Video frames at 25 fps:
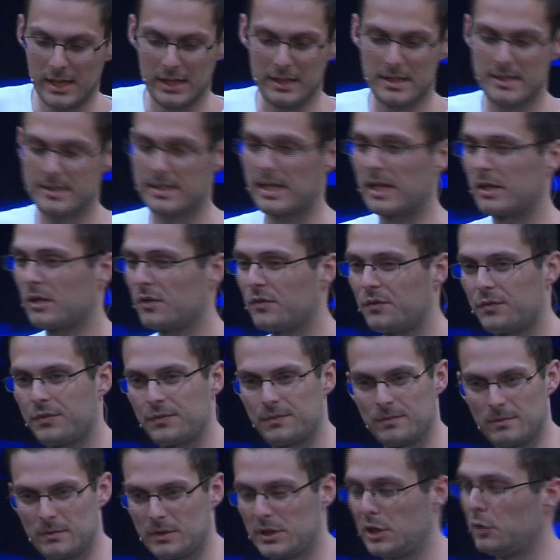instead of
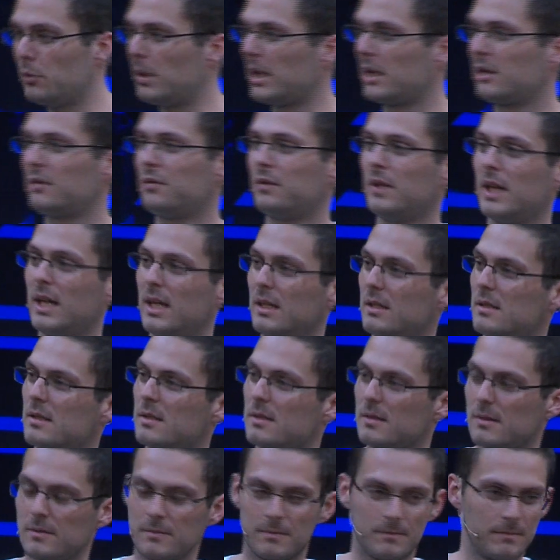direct
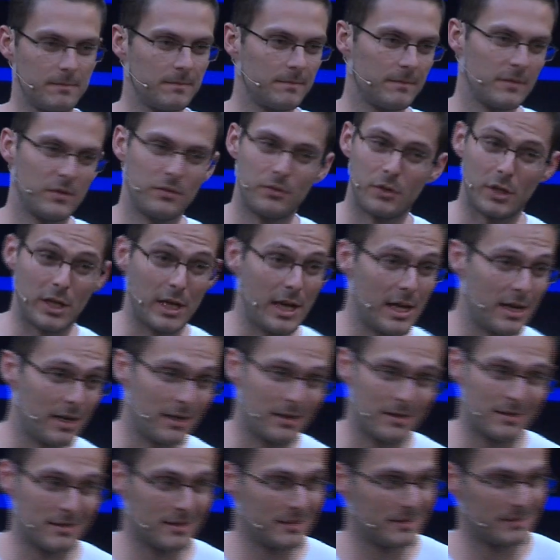flights, forget
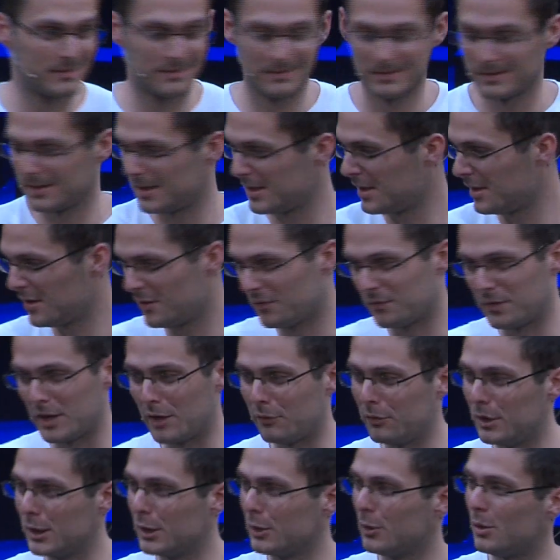it.
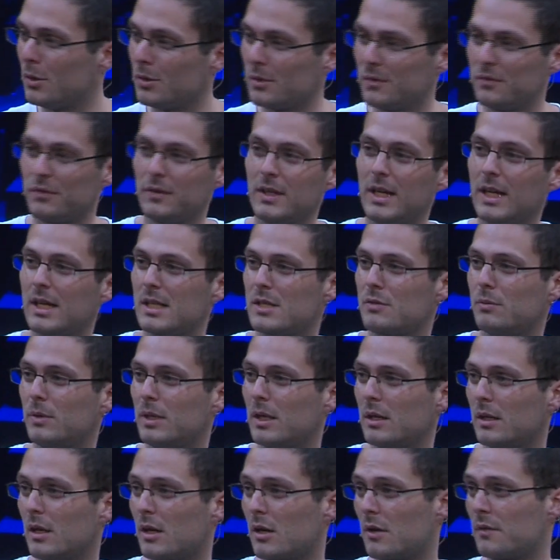Very long flights
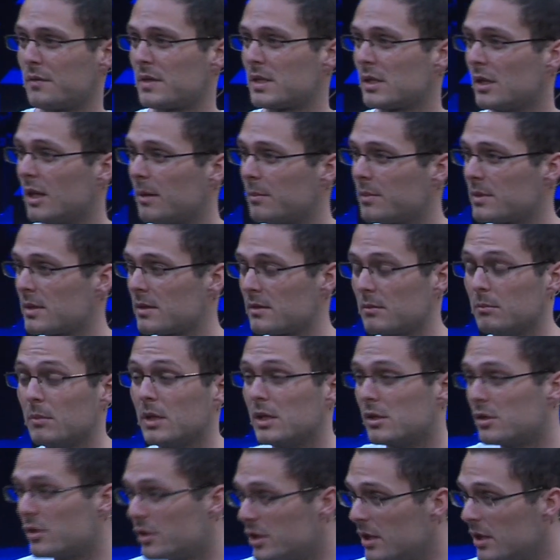with a lot of stops, much